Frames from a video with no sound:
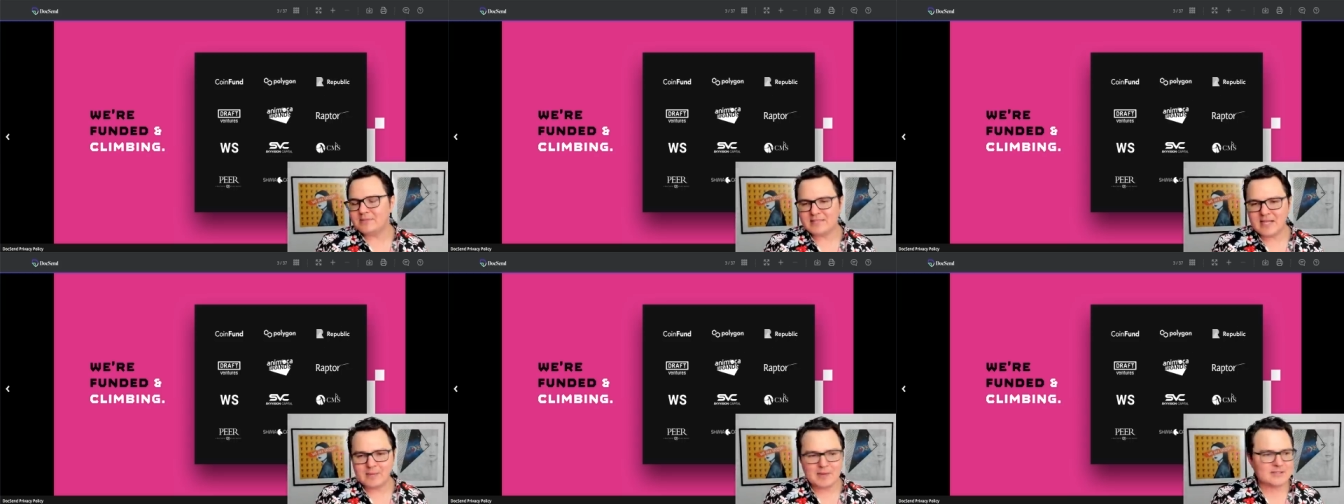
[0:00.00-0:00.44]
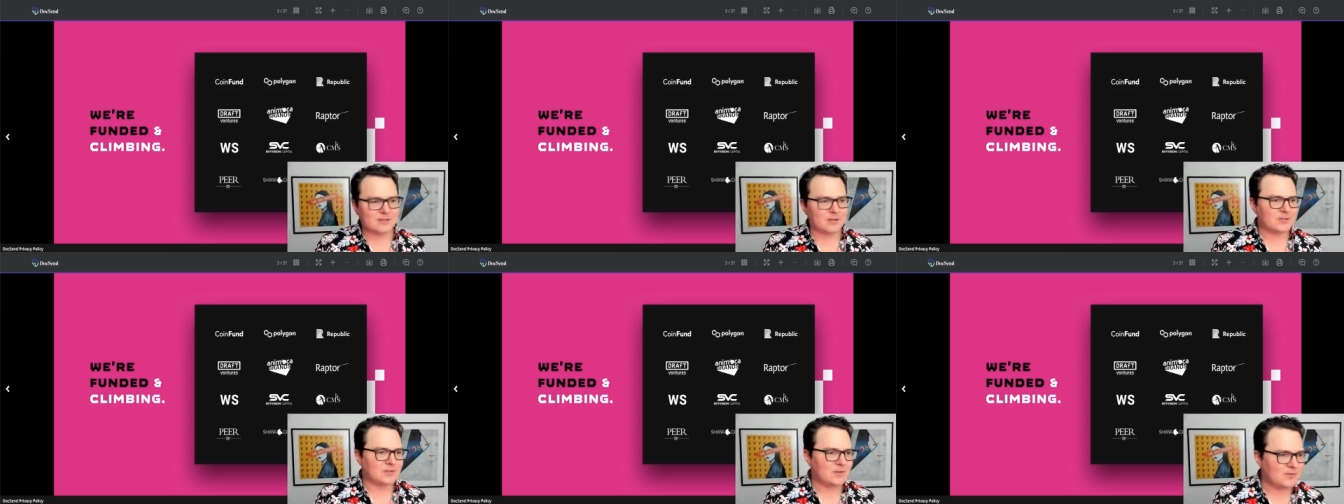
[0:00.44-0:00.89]
CMS,
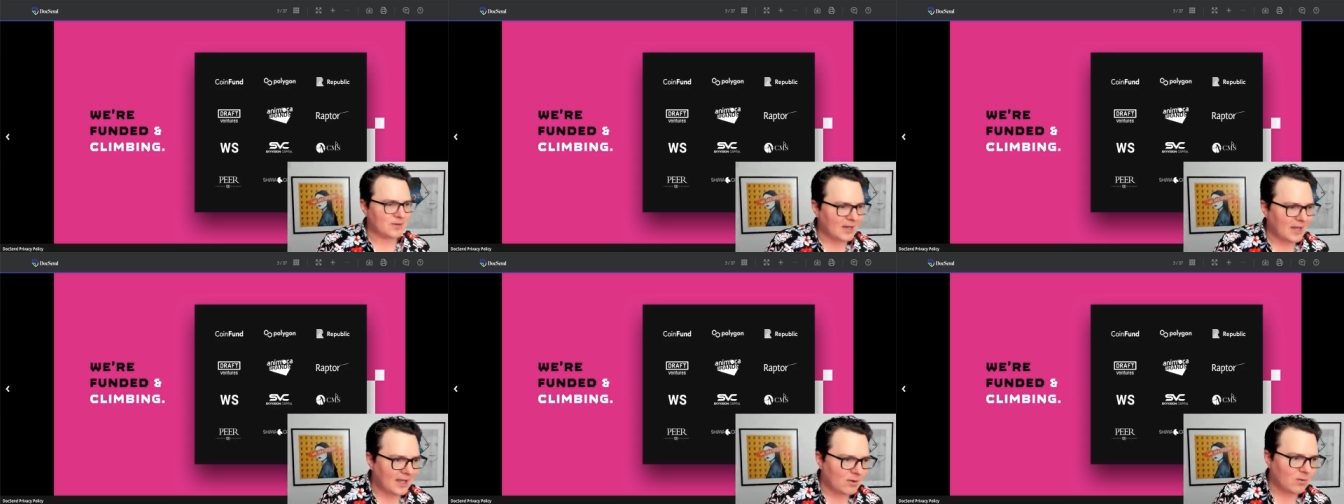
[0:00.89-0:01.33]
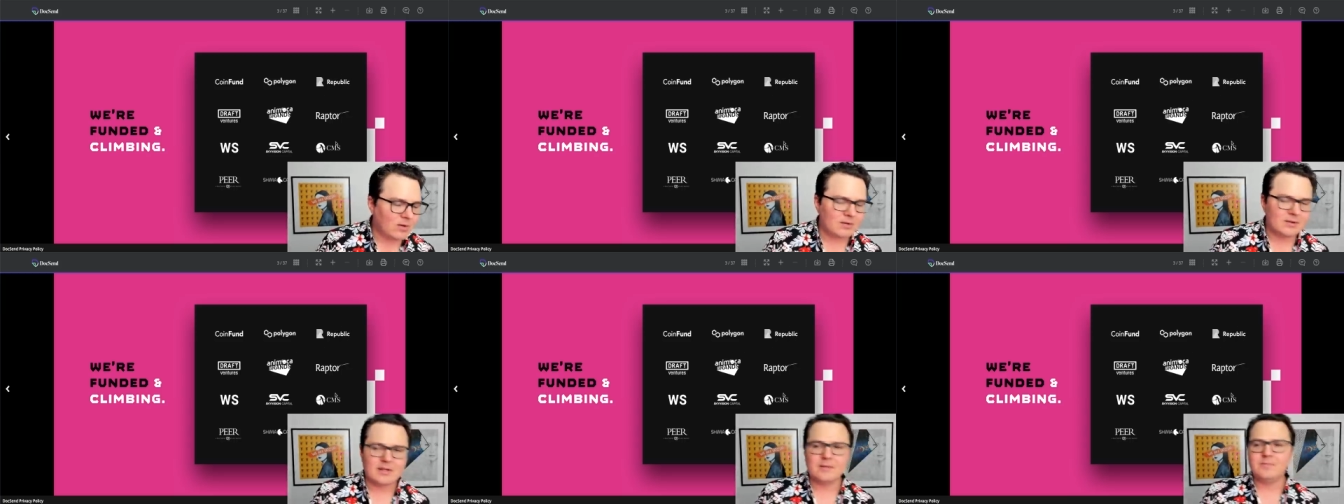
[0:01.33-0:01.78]
also a very high
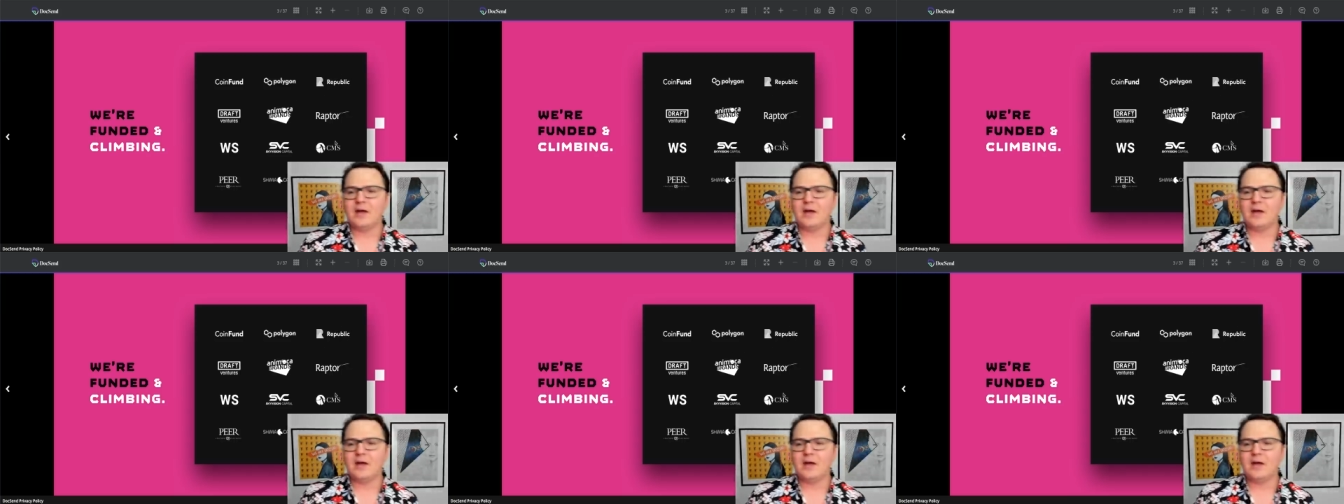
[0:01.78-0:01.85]
quality